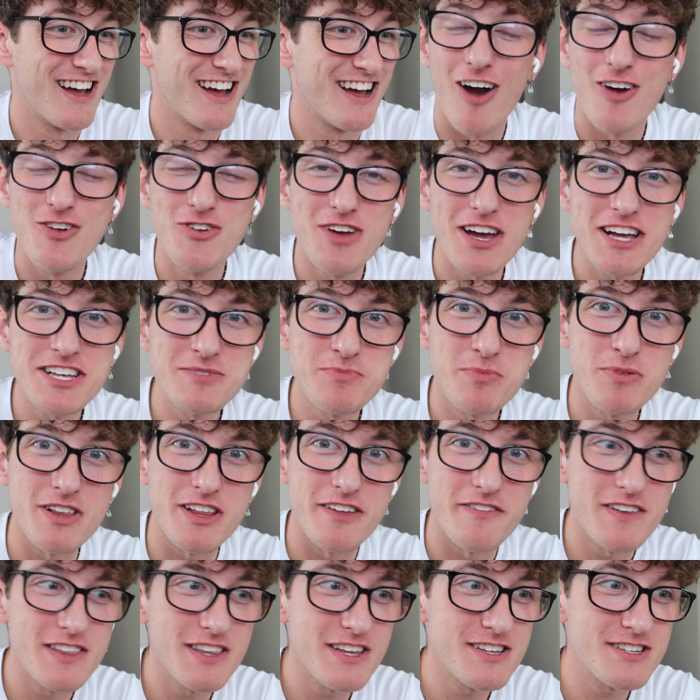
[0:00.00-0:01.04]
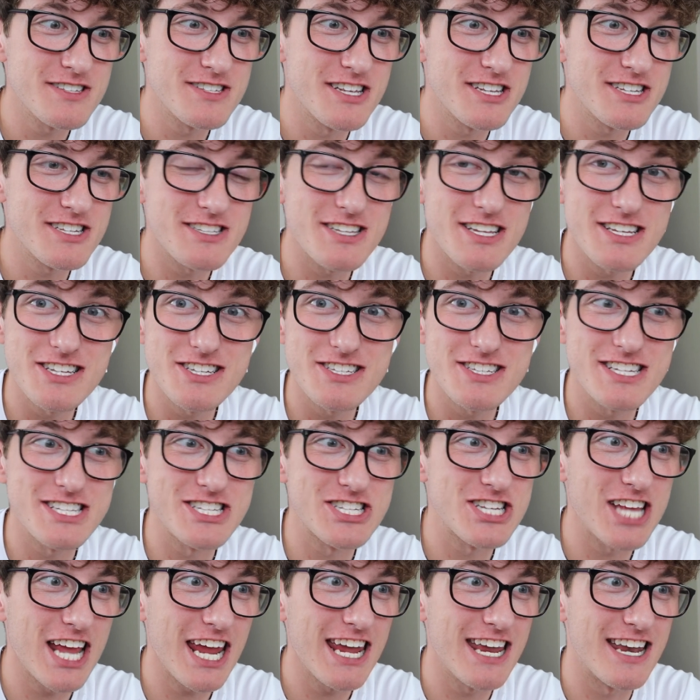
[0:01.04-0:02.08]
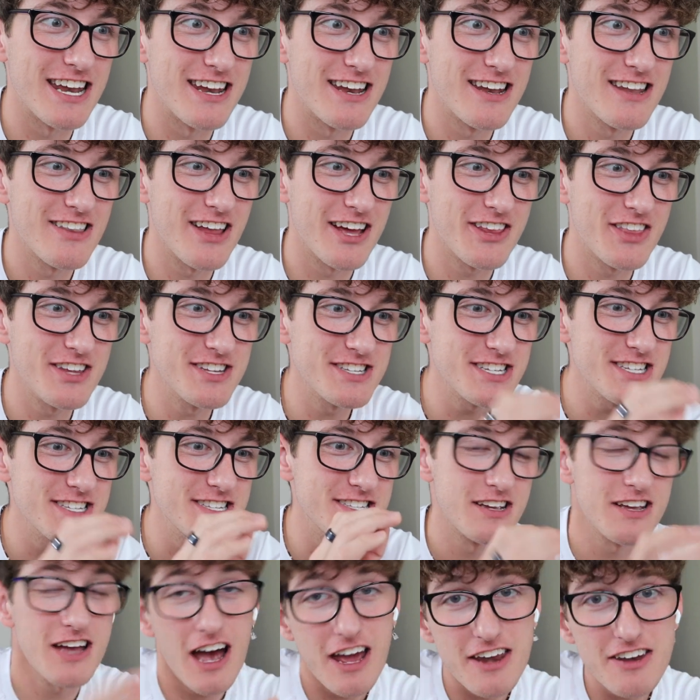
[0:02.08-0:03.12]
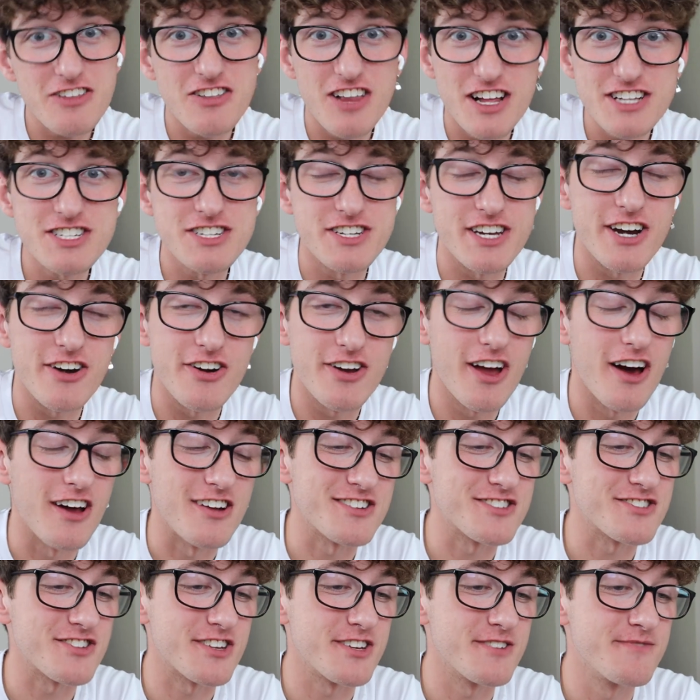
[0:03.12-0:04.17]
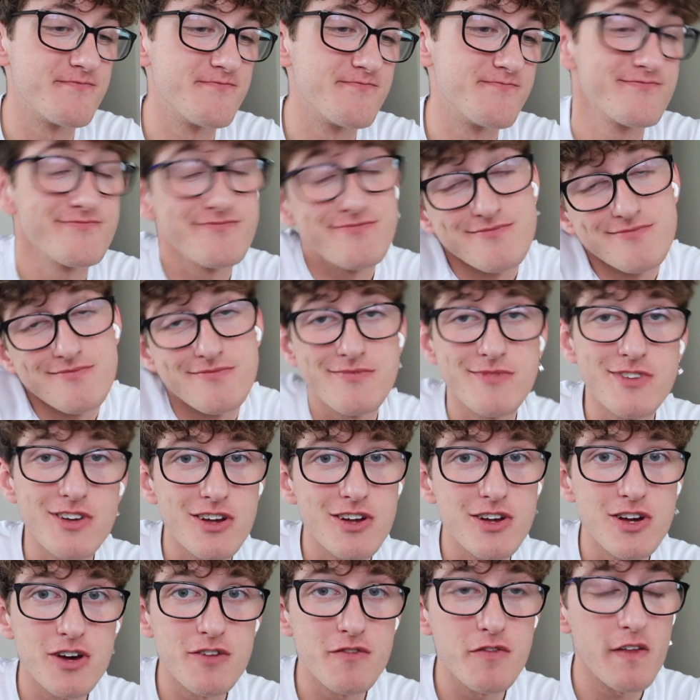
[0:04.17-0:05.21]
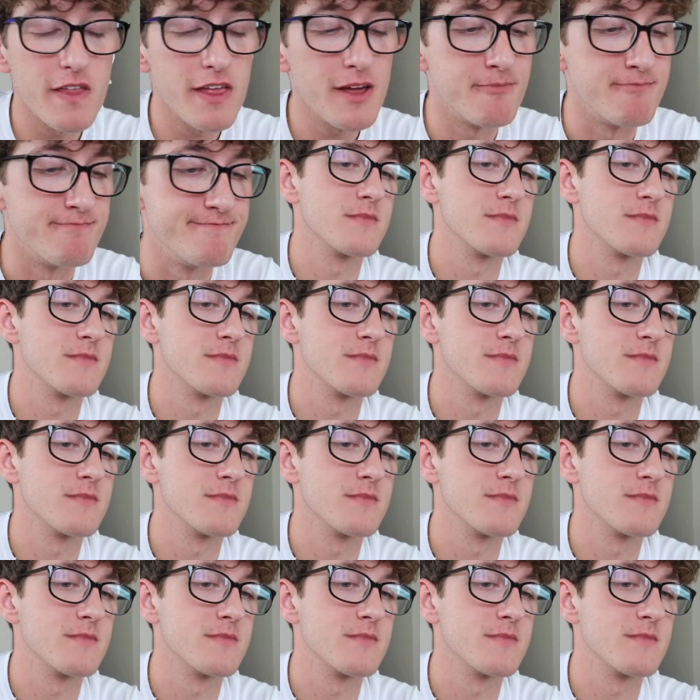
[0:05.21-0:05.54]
Are you guys believing this? This is insane. Like, this is kind of legendary, honestly. Good for them.